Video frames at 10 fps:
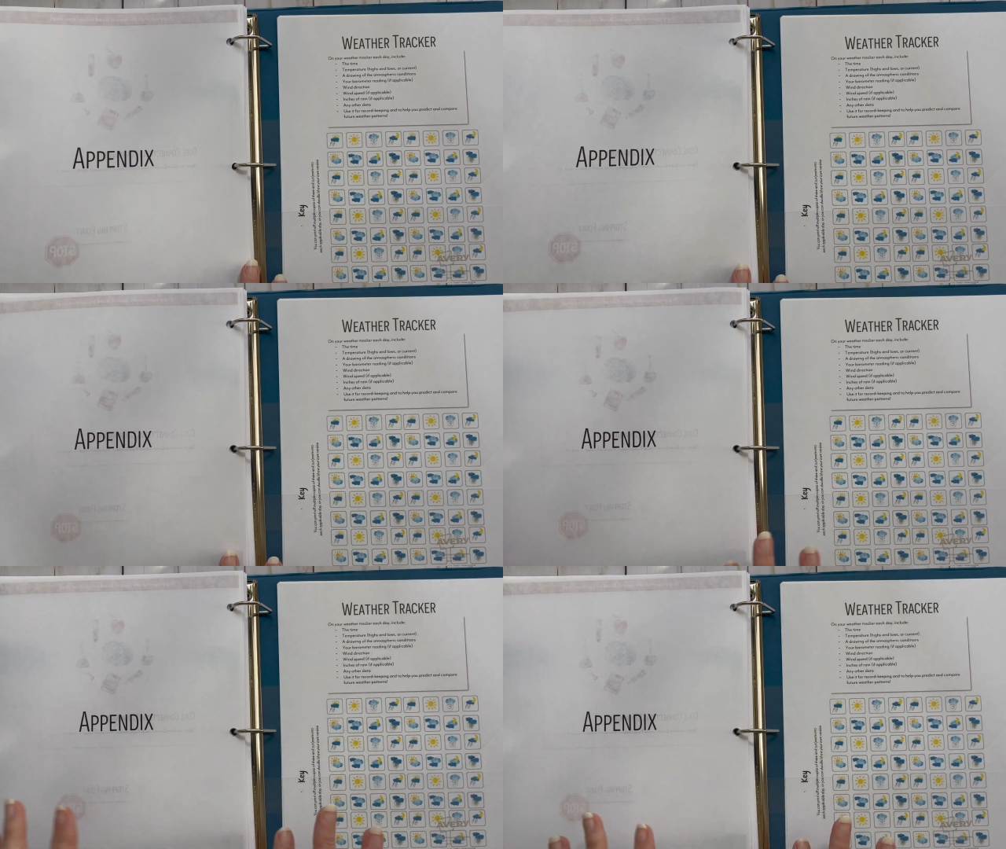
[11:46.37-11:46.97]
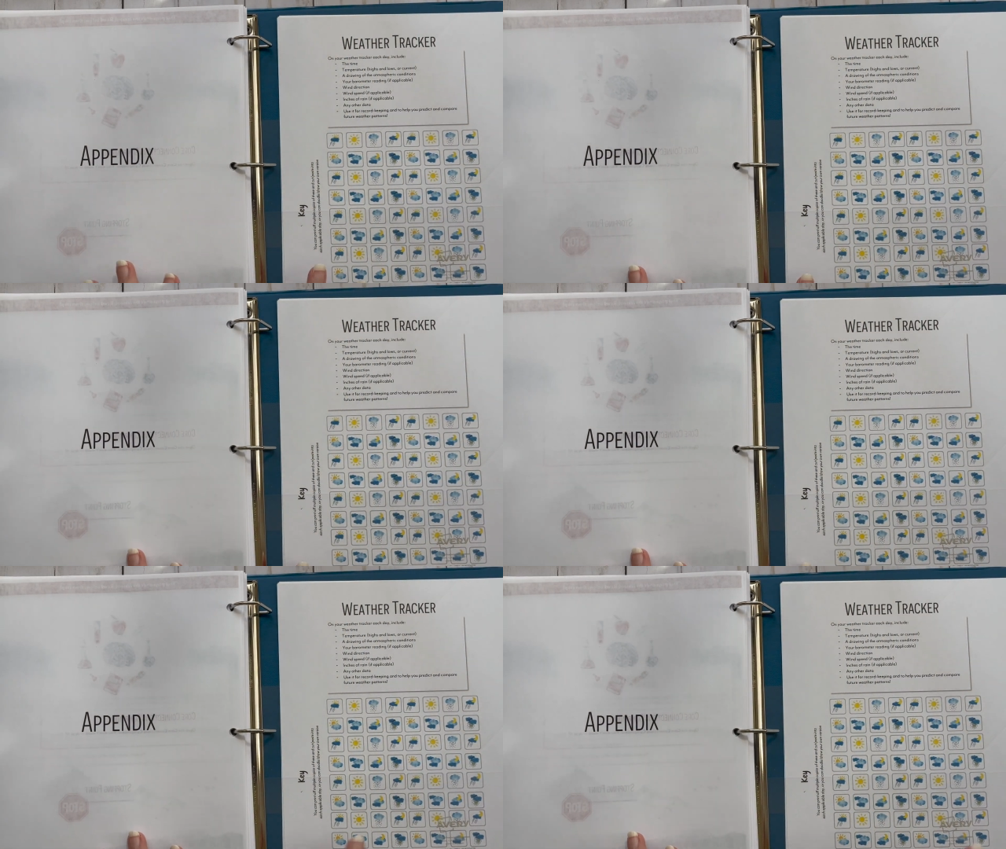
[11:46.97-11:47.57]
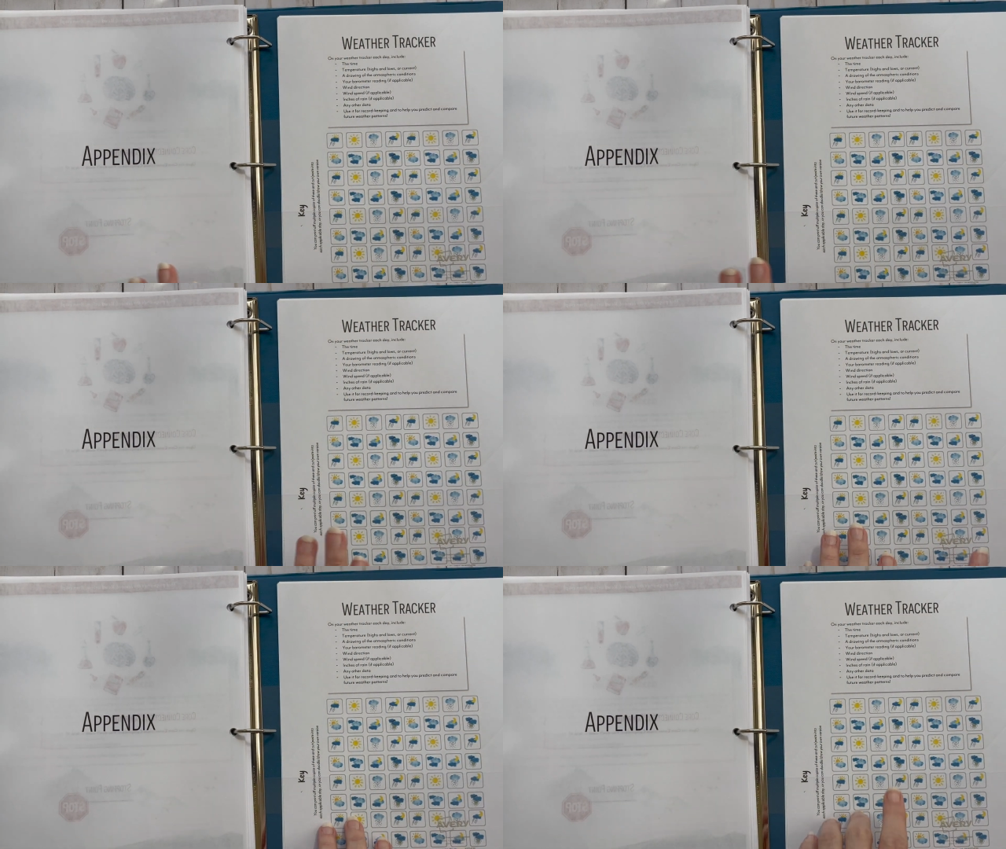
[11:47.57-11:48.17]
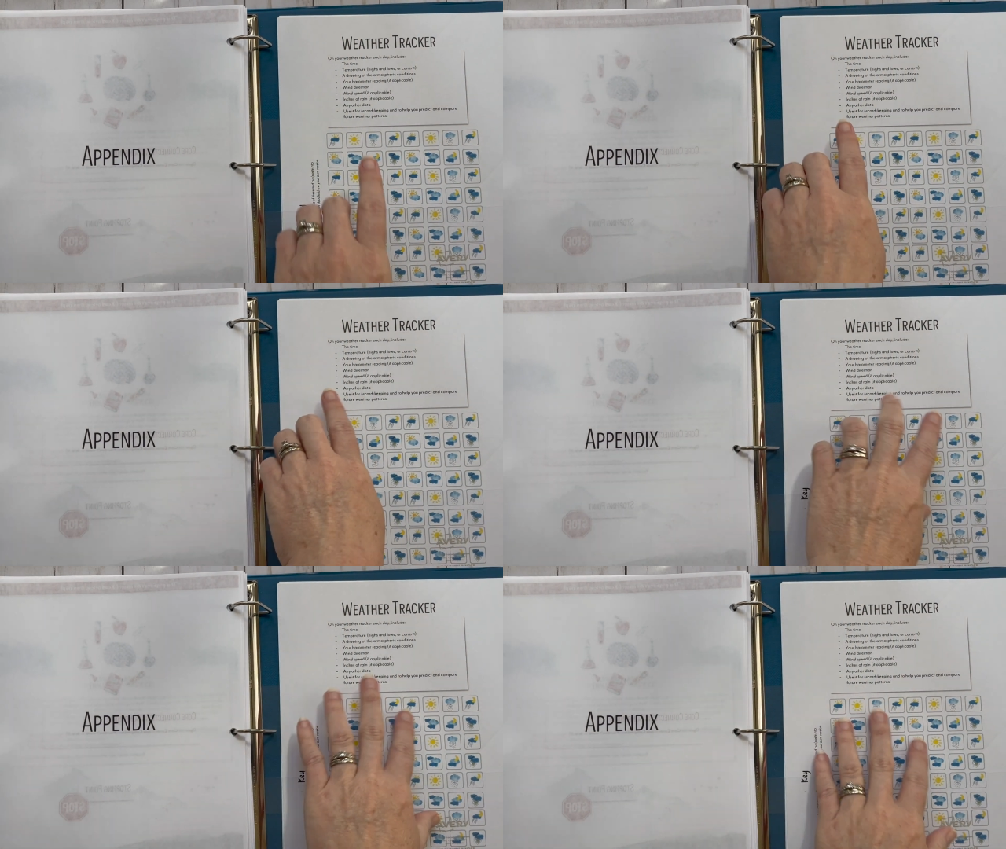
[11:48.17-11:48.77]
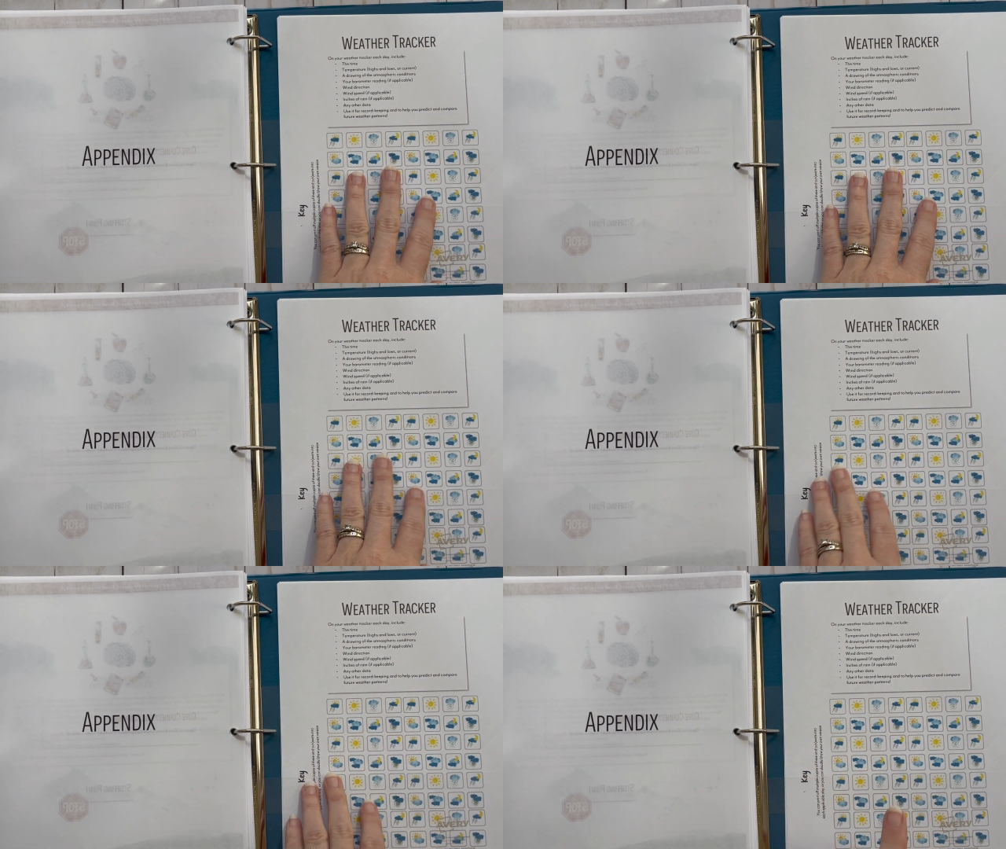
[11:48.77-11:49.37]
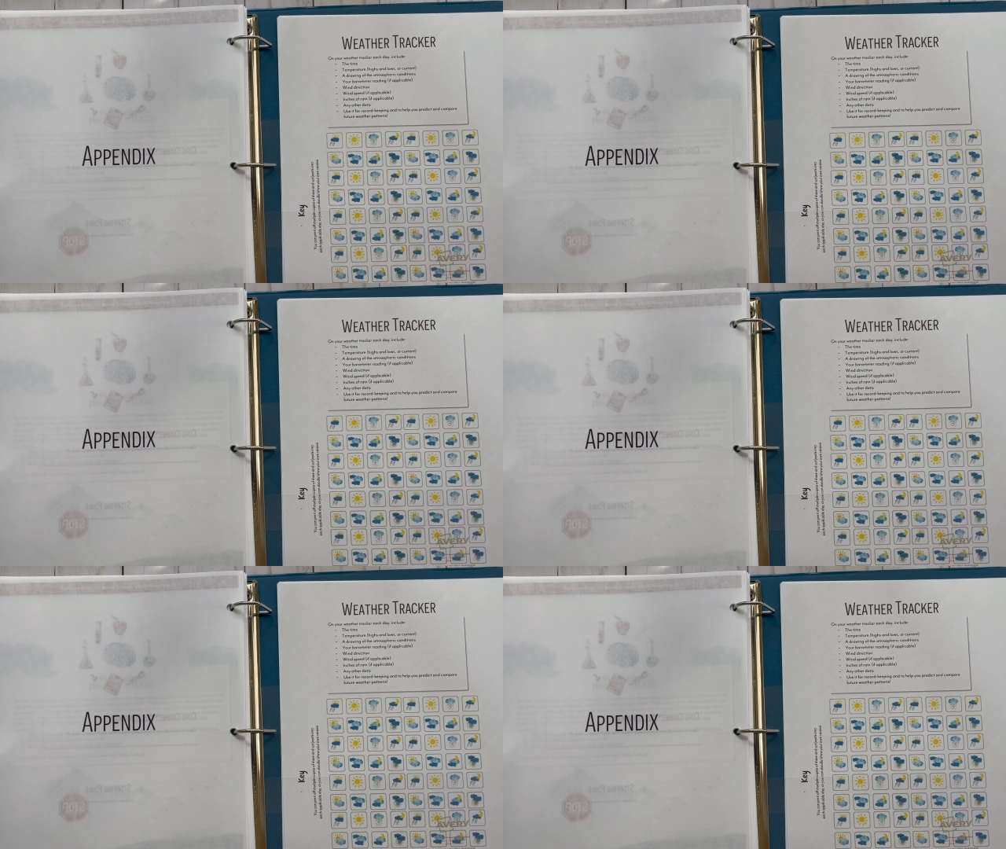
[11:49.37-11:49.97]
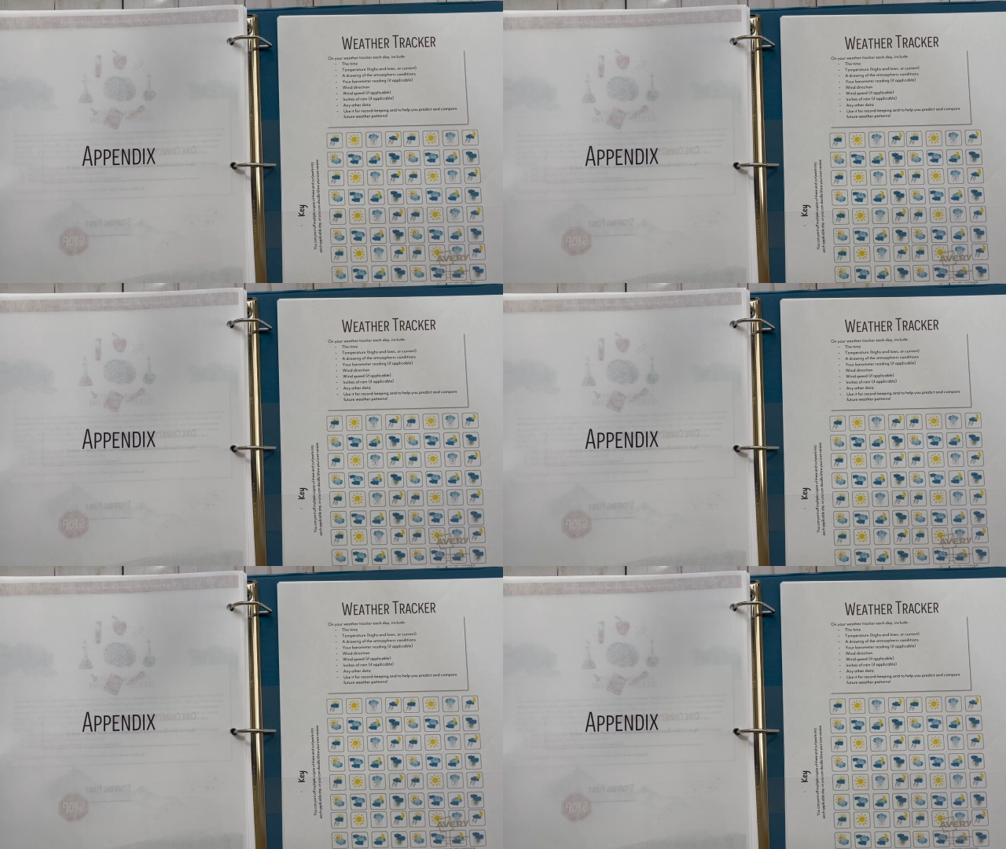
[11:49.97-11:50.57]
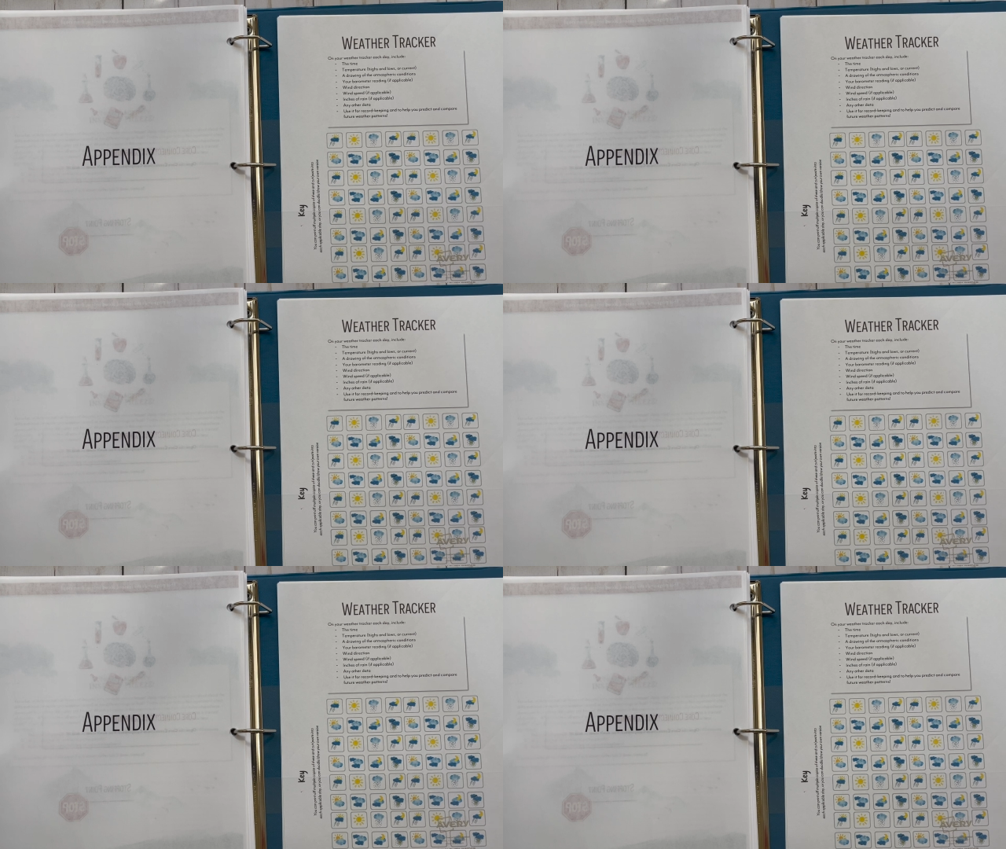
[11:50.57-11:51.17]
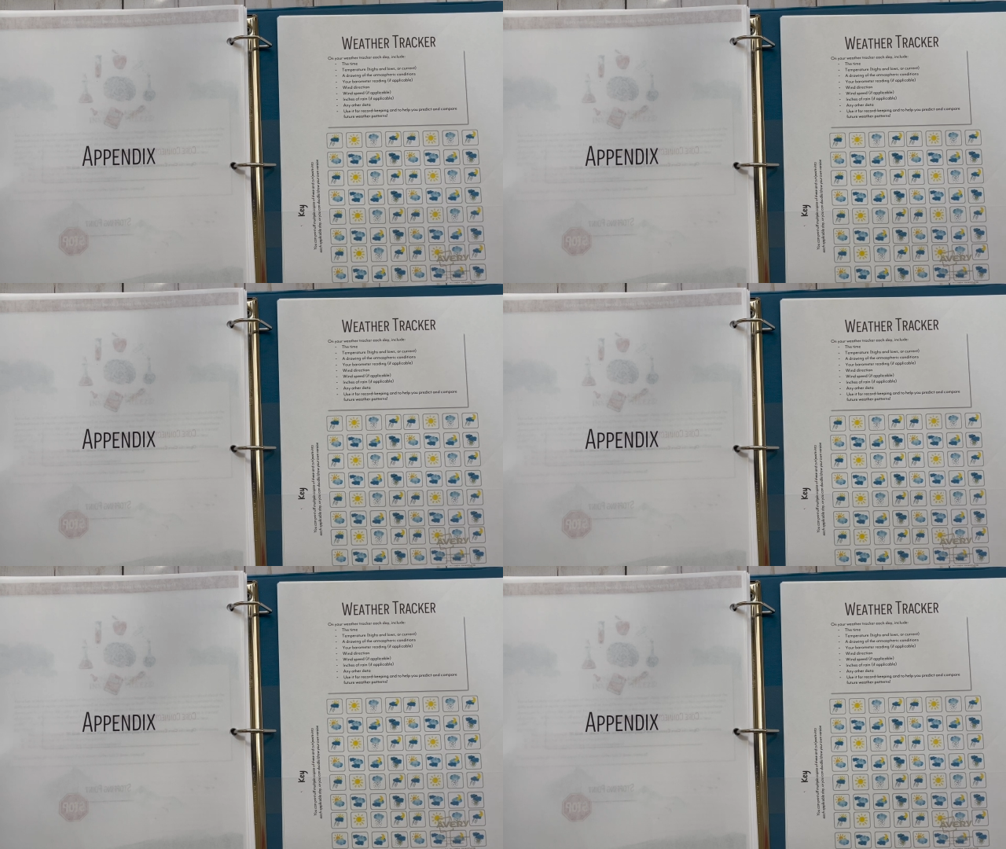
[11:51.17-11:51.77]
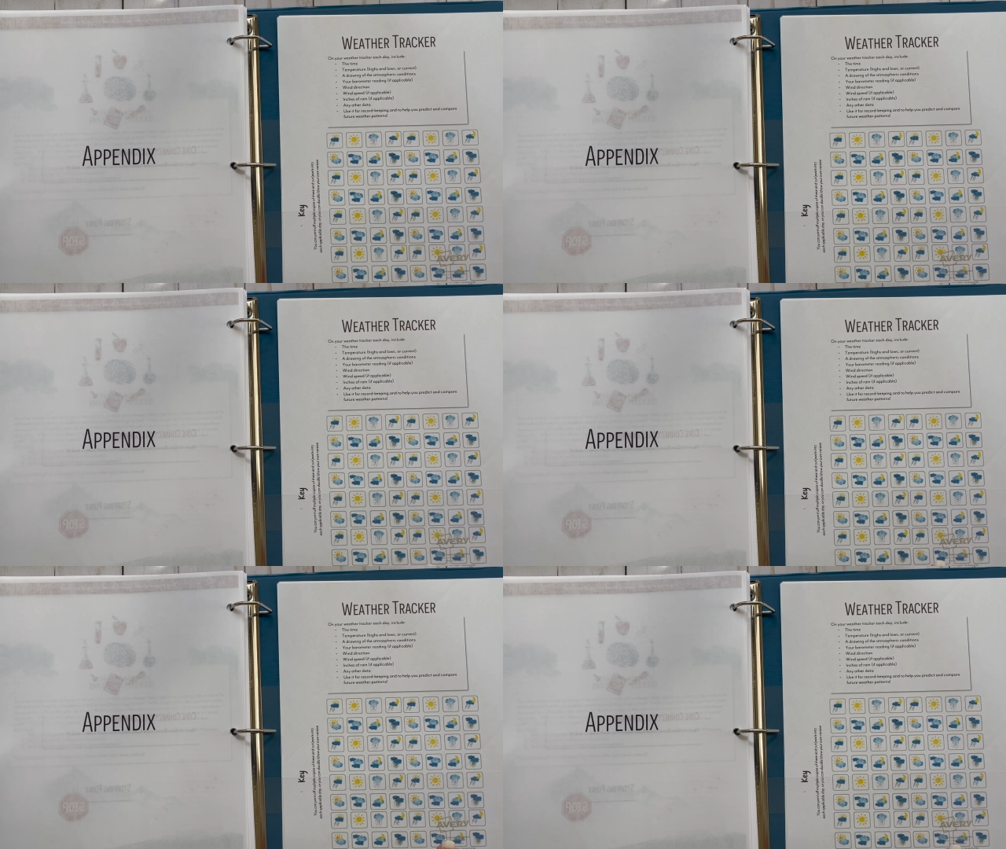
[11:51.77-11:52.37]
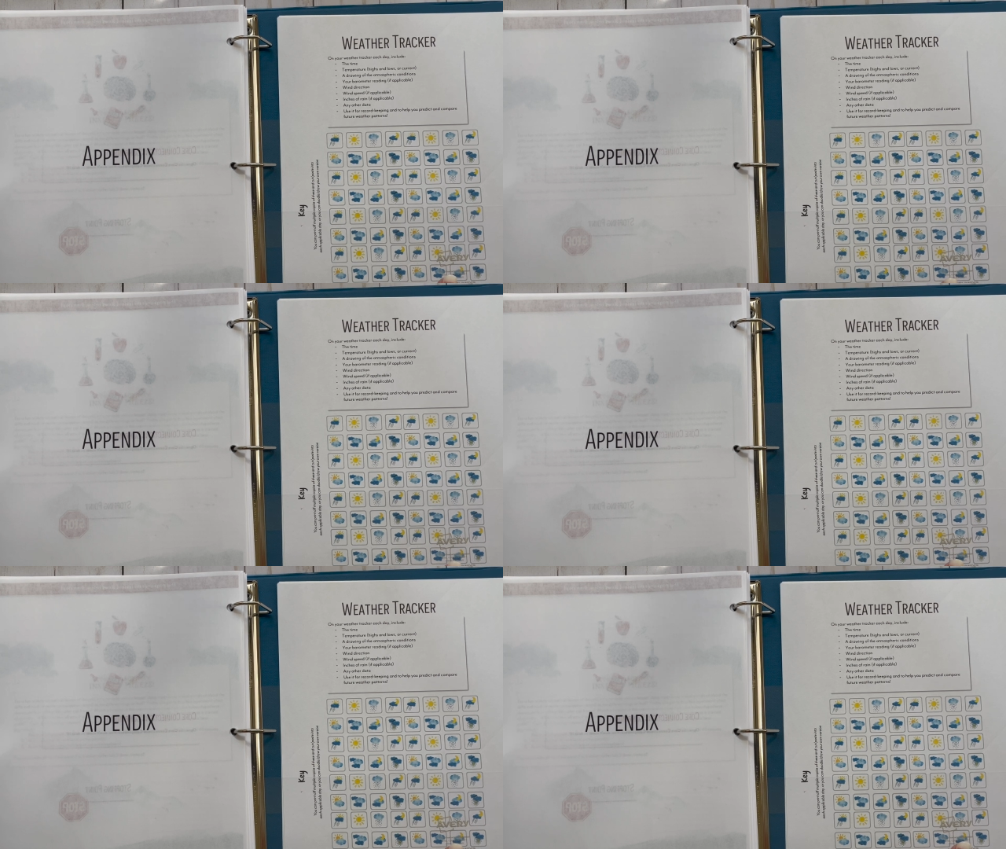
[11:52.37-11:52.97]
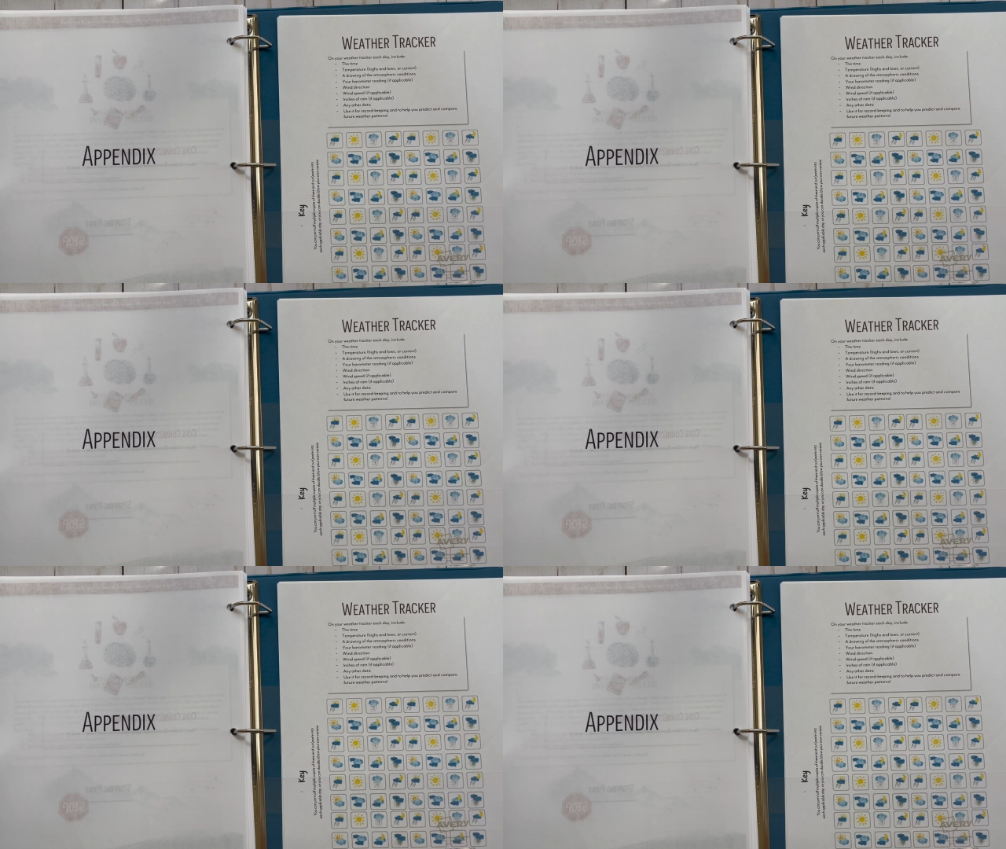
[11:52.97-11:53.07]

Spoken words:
No face is visible, so there are no lips to read.